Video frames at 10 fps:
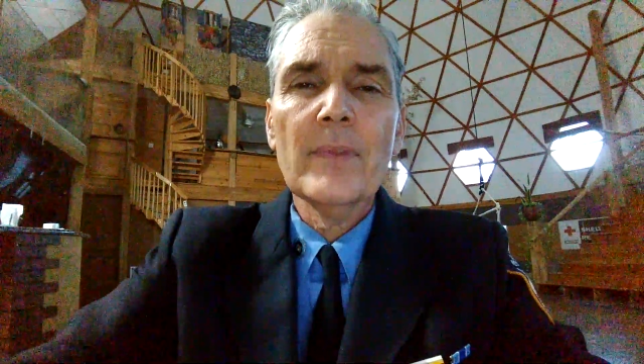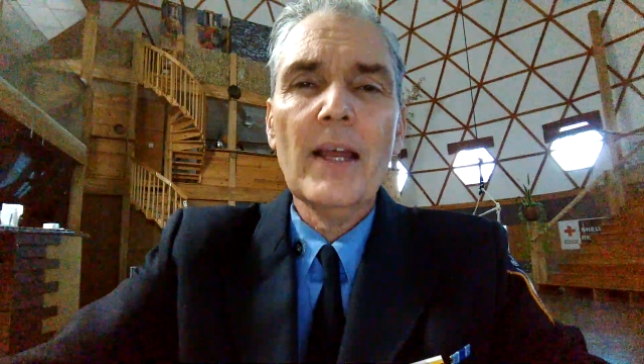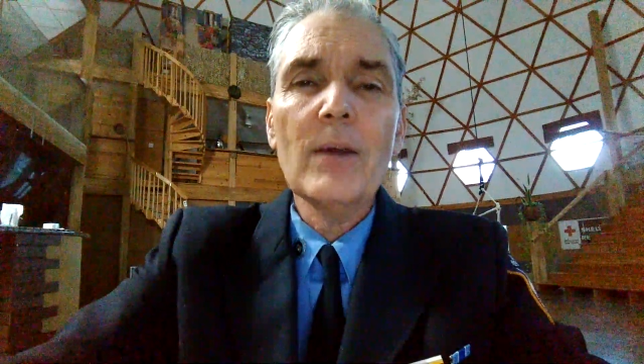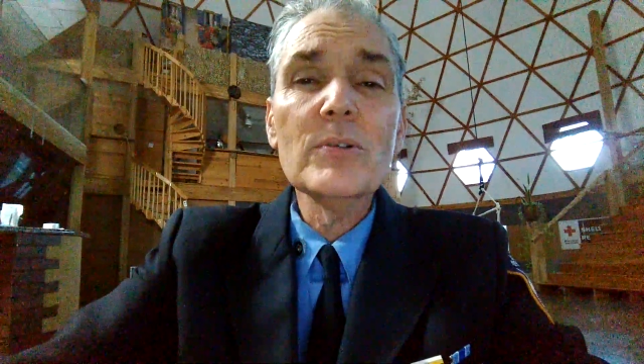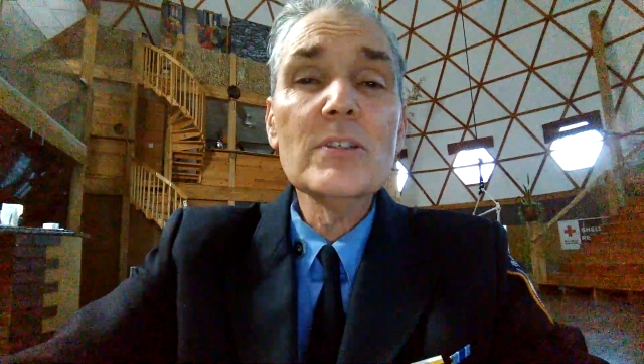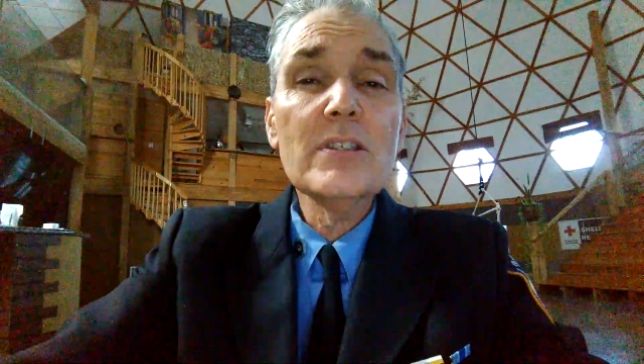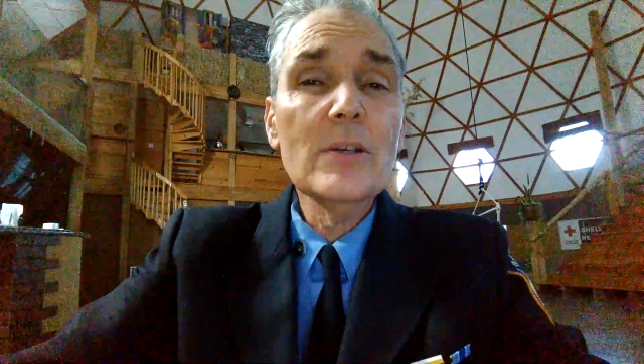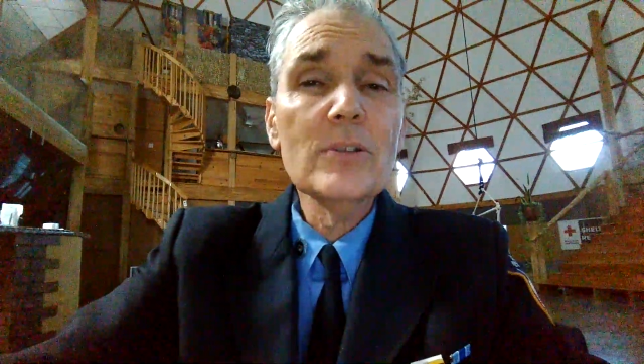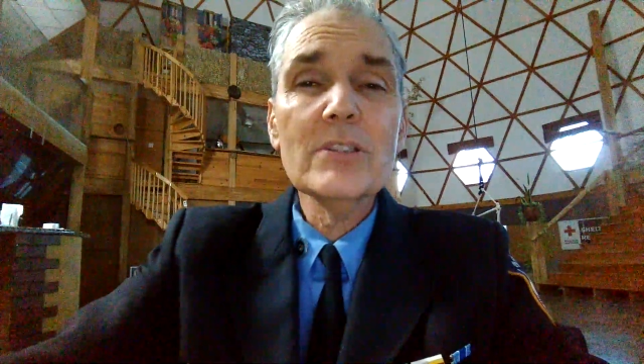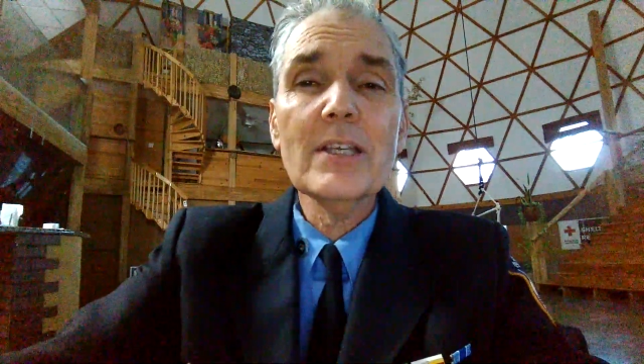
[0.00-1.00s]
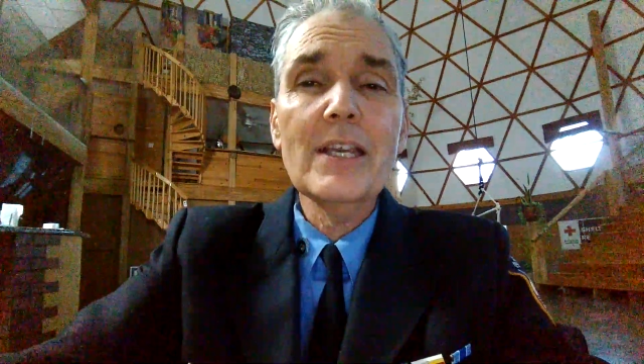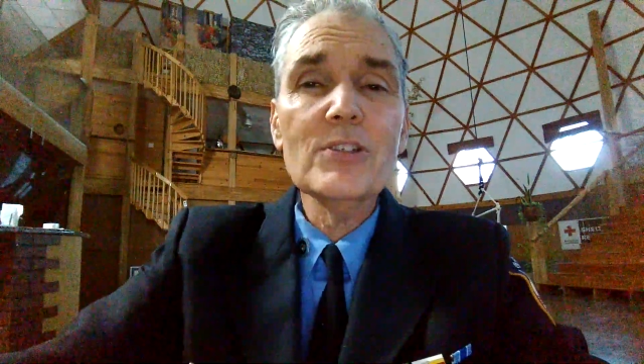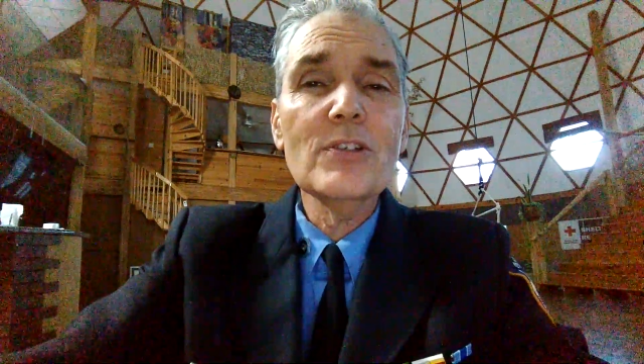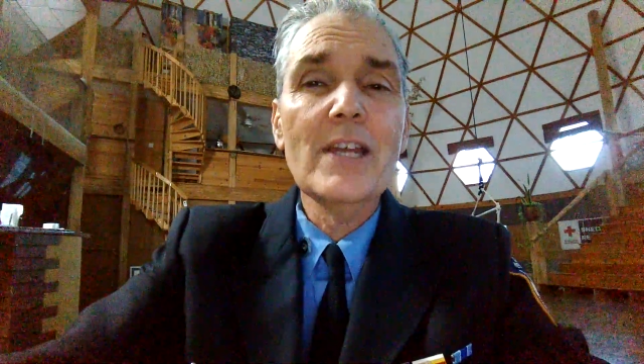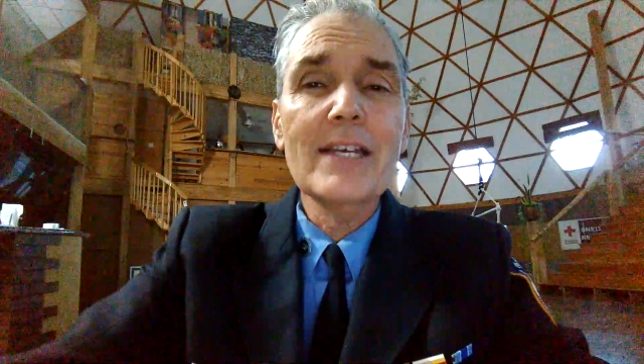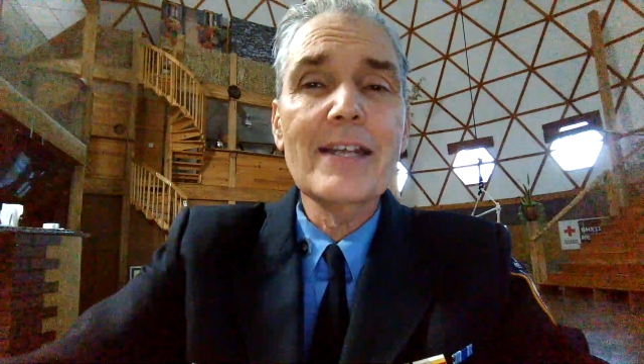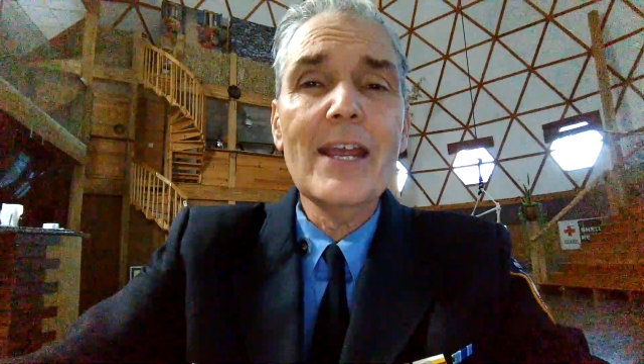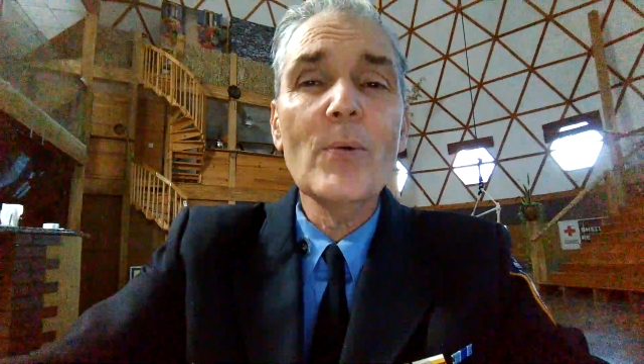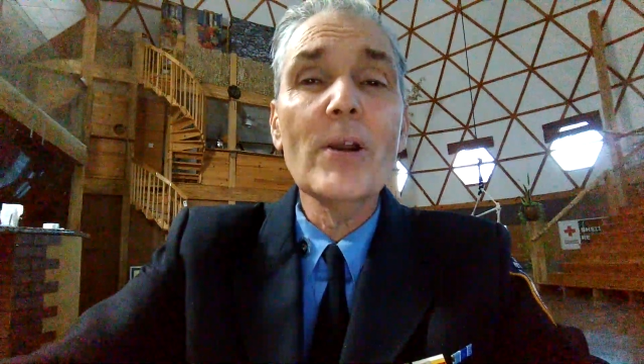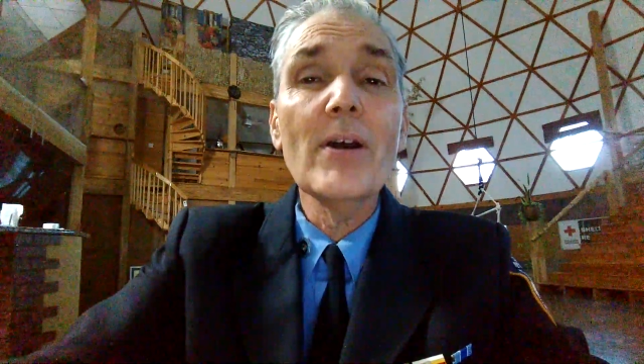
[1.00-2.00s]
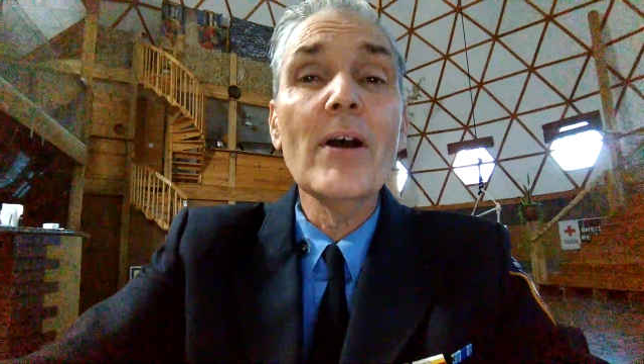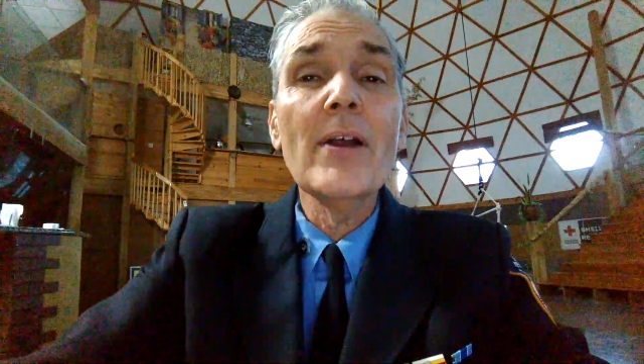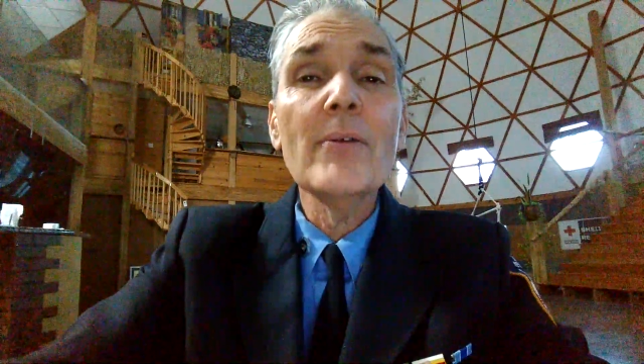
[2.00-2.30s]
I was seriously injured that day when a